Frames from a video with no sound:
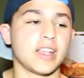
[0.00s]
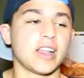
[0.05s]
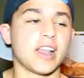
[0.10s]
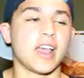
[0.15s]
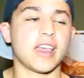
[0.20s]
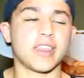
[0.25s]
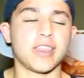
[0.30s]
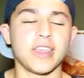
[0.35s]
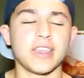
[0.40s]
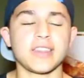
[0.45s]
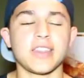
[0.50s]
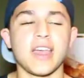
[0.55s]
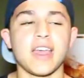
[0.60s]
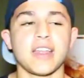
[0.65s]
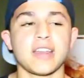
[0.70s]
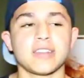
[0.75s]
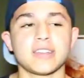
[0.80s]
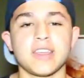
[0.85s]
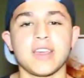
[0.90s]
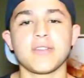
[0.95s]
I think
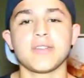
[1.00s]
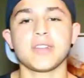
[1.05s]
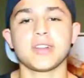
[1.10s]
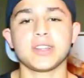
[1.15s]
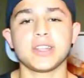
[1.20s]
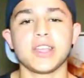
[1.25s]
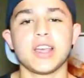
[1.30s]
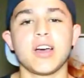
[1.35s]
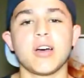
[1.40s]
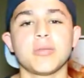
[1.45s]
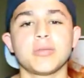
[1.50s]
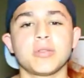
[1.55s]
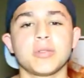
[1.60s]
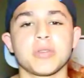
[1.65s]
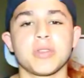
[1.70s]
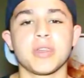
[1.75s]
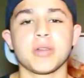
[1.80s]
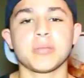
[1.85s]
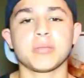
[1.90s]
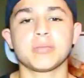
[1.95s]
that definitely helped
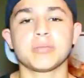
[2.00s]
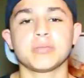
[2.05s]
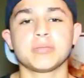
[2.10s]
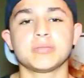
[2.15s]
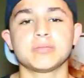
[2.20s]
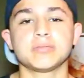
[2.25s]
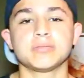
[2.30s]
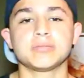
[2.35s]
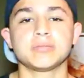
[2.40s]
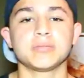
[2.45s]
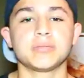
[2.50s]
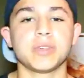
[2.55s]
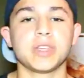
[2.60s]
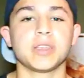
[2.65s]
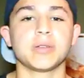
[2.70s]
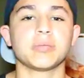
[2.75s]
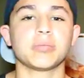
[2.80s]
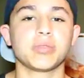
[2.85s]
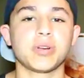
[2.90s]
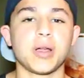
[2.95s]
with it
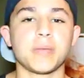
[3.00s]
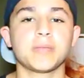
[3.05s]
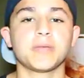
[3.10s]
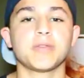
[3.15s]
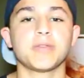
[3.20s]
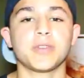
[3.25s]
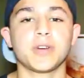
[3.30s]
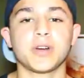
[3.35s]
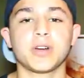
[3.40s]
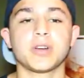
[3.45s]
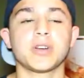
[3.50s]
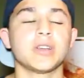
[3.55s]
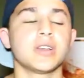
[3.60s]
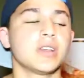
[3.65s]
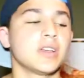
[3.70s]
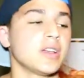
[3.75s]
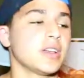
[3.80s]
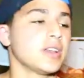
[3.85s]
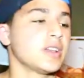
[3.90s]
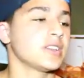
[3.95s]
being prepped for
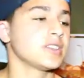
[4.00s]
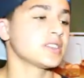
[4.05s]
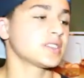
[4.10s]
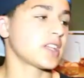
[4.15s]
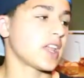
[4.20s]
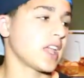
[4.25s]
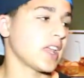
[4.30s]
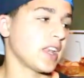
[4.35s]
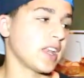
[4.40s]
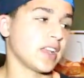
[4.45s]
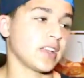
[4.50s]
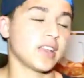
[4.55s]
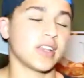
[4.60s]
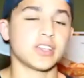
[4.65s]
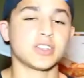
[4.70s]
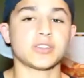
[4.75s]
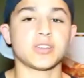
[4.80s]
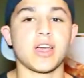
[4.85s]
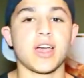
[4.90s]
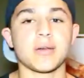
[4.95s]
skating,
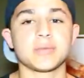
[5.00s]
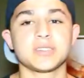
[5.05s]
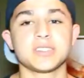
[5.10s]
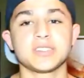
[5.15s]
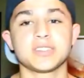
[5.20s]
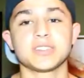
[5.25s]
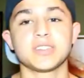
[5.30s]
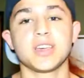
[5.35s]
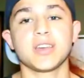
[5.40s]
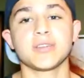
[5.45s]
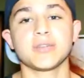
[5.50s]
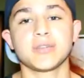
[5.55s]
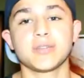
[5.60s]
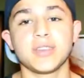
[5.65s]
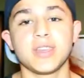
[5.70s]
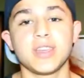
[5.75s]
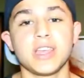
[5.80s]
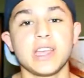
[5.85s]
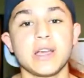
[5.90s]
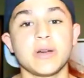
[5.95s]
like drops and stuff.
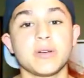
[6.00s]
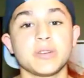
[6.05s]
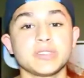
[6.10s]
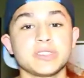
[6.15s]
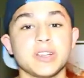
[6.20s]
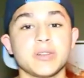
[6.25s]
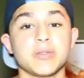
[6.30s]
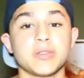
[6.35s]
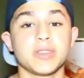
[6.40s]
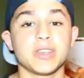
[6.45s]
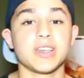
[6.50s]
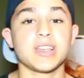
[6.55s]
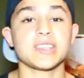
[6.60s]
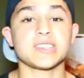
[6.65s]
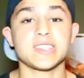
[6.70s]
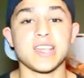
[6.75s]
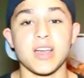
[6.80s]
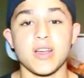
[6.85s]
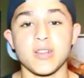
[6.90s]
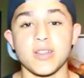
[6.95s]
Once I
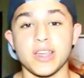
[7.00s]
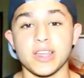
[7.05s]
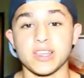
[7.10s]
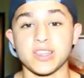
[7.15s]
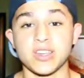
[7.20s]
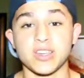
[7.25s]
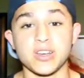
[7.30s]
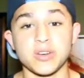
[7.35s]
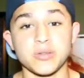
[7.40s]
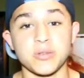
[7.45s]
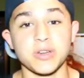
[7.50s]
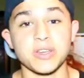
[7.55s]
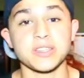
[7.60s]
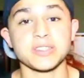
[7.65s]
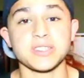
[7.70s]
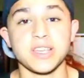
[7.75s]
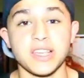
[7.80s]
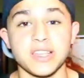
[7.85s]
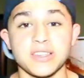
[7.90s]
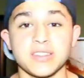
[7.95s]
realized how like good it
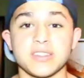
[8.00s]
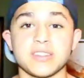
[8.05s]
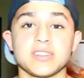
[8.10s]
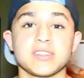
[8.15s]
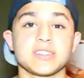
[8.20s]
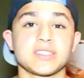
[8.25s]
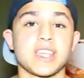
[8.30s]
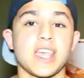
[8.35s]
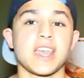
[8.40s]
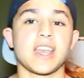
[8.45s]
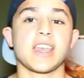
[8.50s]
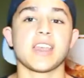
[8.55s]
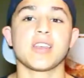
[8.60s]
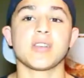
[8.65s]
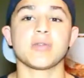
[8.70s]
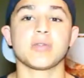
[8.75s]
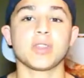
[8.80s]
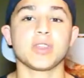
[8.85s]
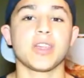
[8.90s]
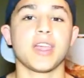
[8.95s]
was, I skated
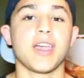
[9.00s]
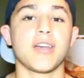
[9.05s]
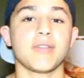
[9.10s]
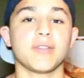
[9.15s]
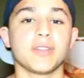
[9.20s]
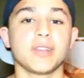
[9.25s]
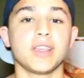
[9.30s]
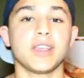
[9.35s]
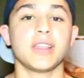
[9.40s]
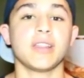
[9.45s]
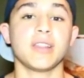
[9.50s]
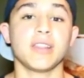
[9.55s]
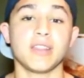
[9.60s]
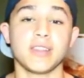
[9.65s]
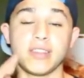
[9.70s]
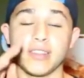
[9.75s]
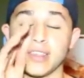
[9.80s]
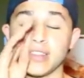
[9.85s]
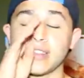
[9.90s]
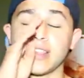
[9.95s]
it really heavily.
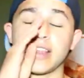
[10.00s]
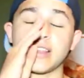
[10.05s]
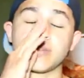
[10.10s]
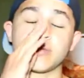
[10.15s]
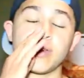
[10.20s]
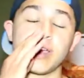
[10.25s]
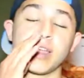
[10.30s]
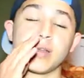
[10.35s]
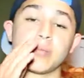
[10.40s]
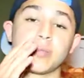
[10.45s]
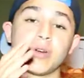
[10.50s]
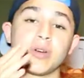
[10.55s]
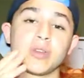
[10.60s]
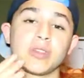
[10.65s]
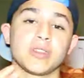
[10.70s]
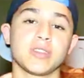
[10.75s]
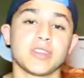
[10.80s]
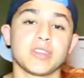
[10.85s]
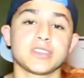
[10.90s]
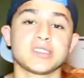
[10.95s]
I think that's why it
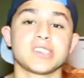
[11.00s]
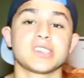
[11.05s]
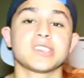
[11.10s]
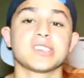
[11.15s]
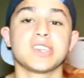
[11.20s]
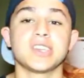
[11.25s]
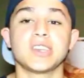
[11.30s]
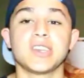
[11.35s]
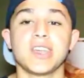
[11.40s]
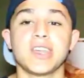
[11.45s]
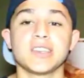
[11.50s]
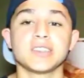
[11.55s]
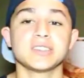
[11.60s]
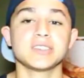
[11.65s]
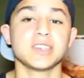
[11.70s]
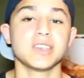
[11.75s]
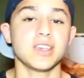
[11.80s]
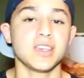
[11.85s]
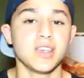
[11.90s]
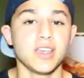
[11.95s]
broke in like 16 days.